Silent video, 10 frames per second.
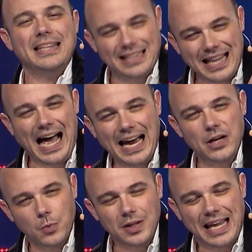the
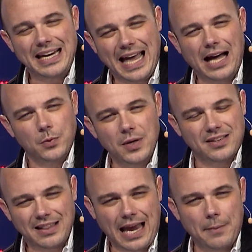lion will lay down
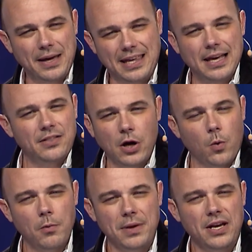with the lamb again,
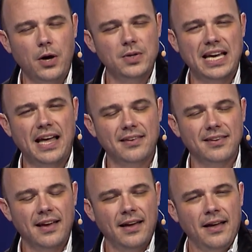there will be no death.